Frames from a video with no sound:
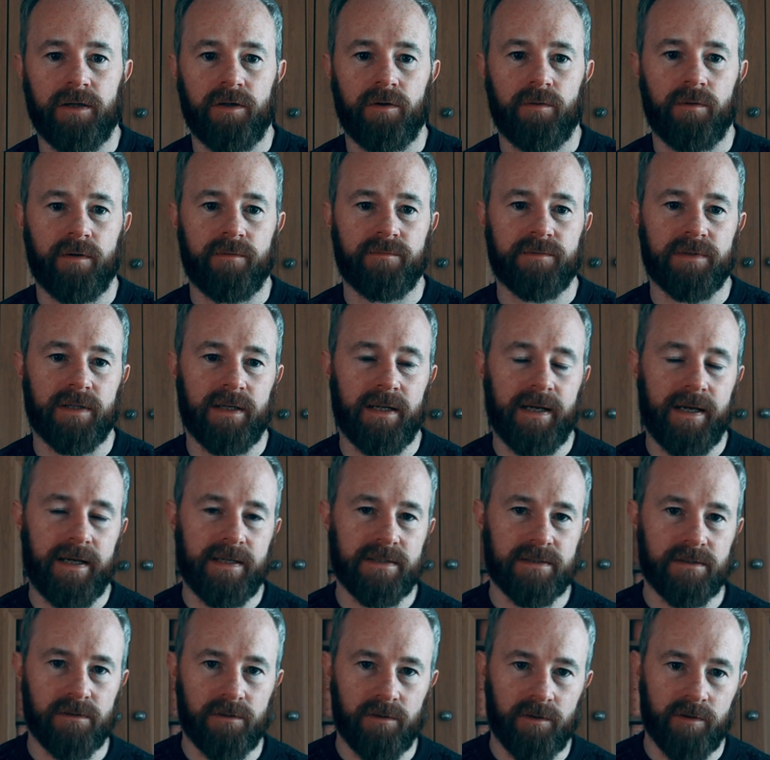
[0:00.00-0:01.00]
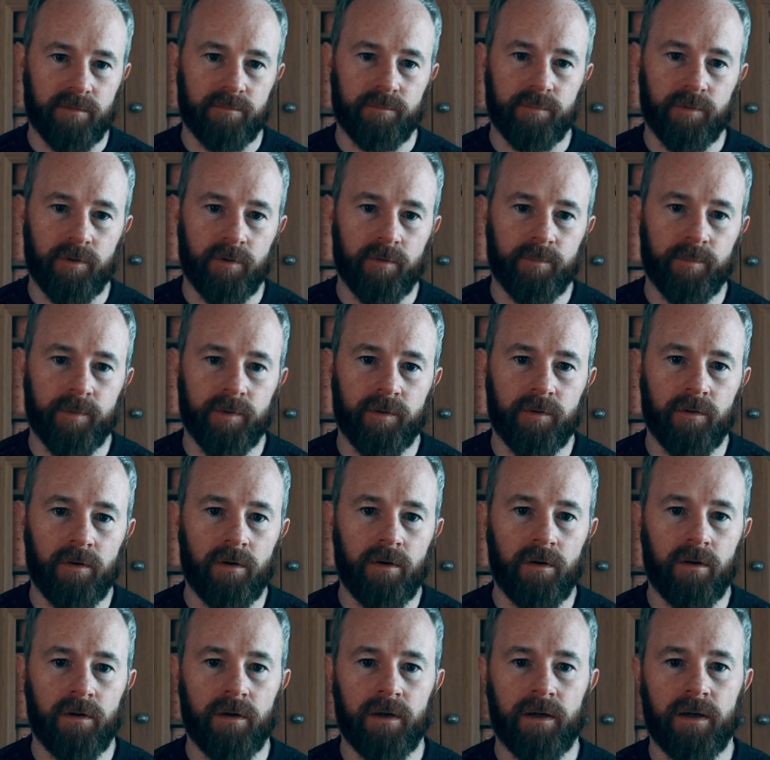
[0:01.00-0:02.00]
you have delays in on-board
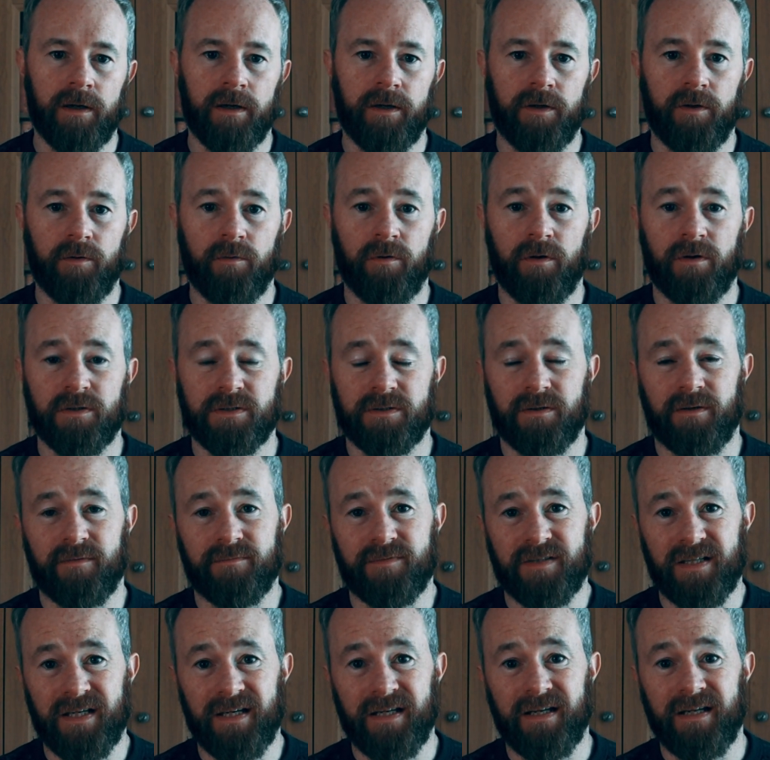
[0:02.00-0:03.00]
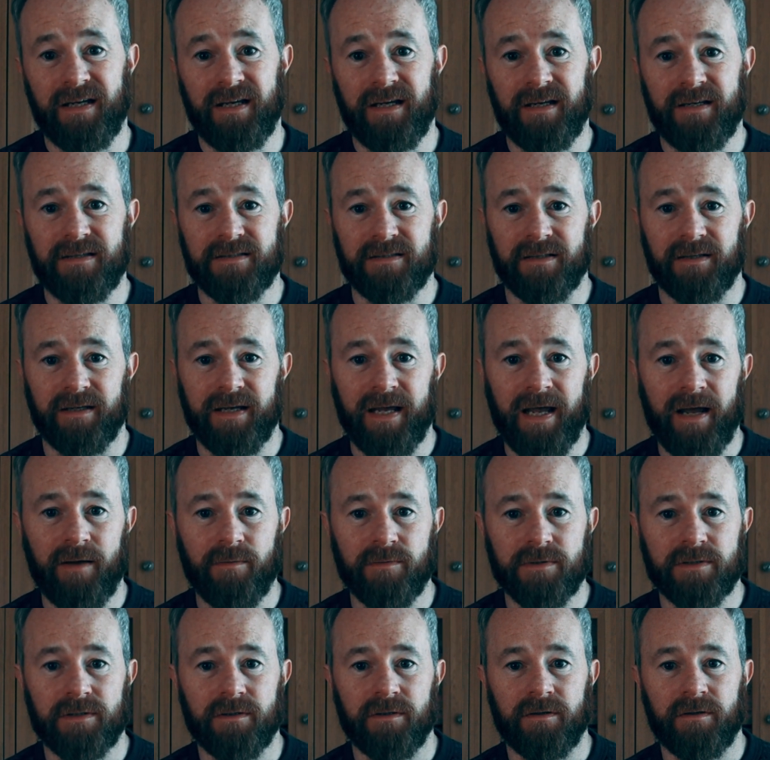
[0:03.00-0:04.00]
Panola, you also have TDs and
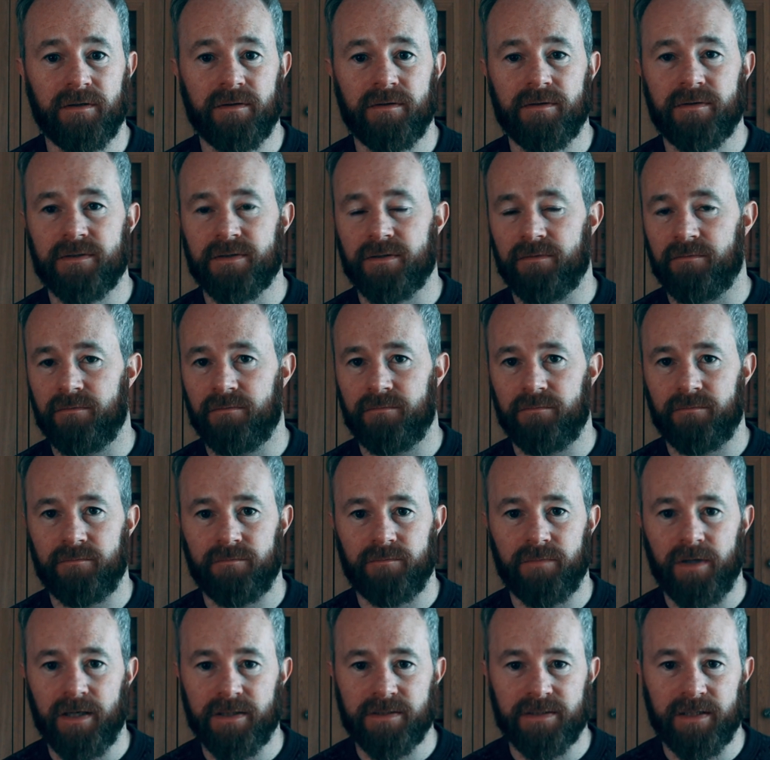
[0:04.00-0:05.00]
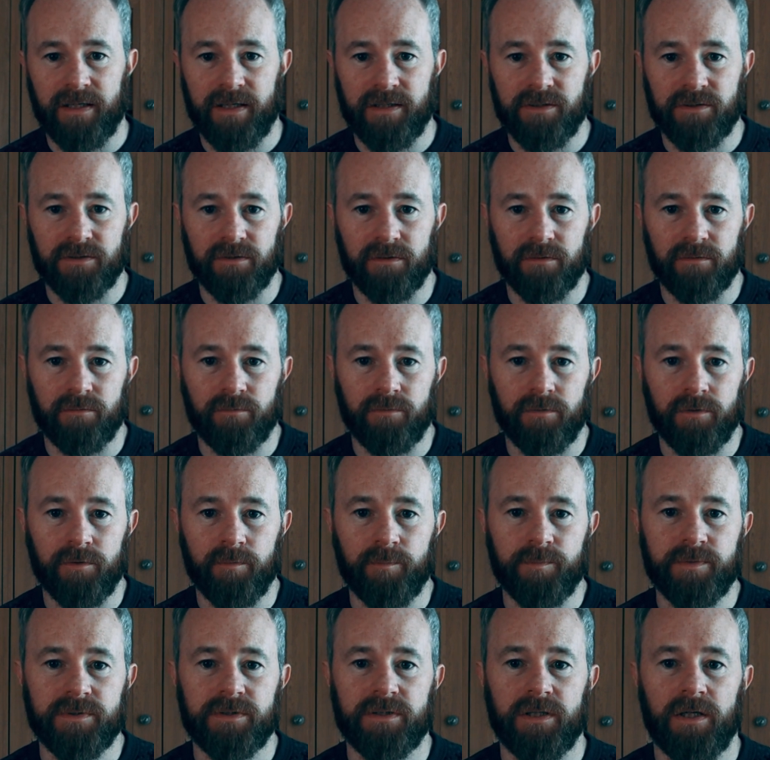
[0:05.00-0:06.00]
councillors and residential
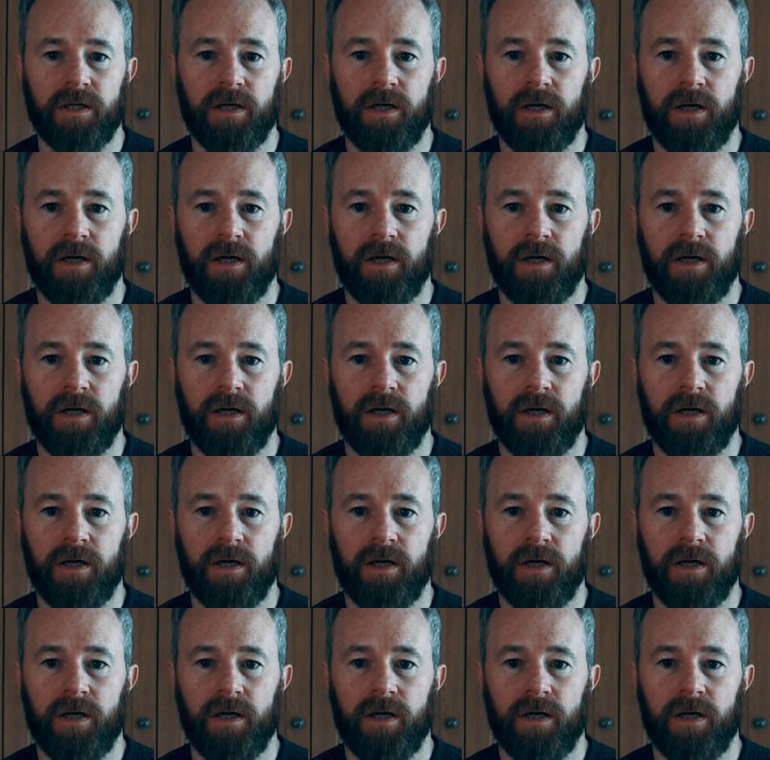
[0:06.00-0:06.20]
groups